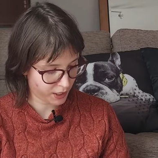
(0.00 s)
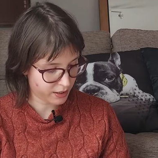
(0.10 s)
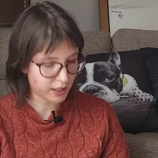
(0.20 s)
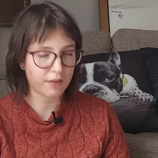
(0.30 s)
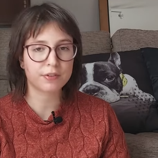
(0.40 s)

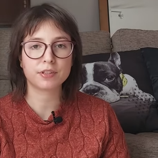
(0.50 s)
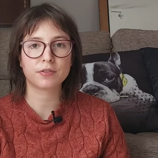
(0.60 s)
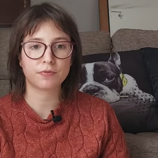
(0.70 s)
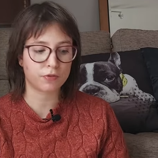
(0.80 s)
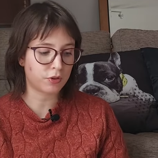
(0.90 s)

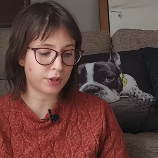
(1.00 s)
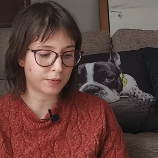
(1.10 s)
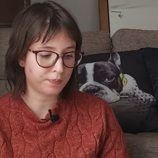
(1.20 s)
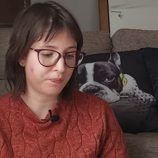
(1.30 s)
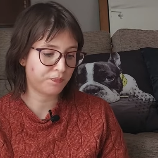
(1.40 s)
74
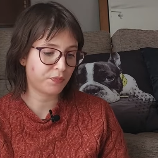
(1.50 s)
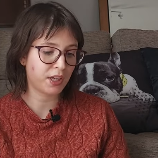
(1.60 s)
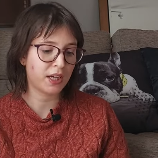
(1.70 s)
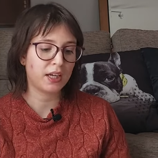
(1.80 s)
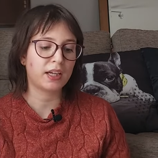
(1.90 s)

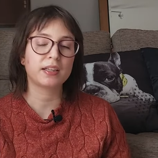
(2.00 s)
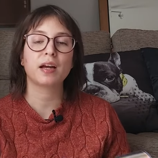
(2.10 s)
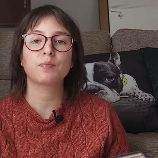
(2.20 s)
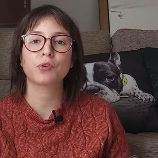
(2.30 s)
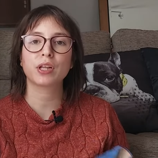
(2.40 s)
and
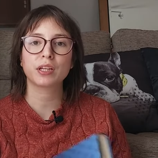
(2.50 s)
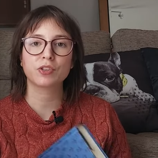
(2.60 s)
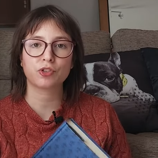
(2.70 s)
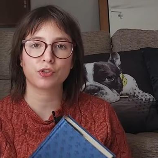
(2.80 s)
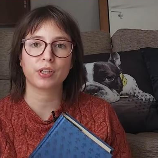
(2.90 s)
I'm really
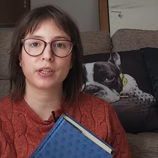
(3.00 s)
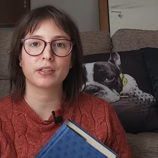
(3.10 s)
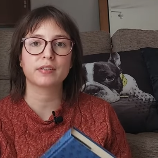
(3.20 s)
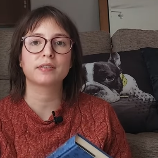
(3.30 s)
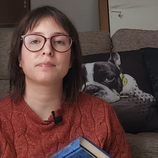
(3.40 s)
enjoying
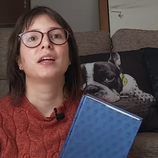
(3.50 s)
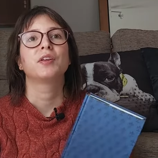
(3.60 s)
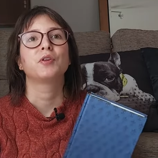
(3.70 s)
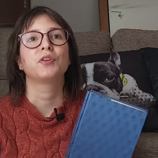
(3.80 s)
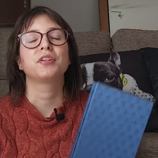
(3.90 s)
it.
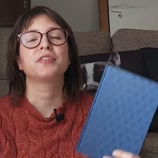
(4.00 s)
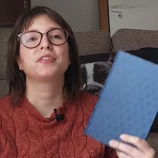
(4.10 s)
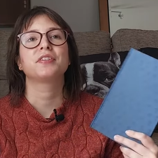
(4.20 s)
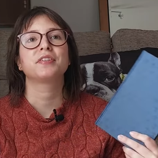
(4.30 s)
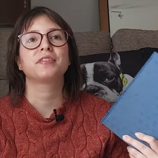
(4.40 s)

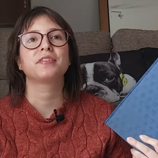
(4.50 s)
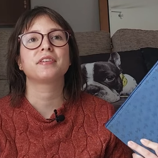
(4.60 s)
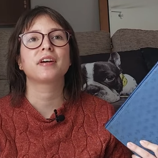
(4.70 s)
This is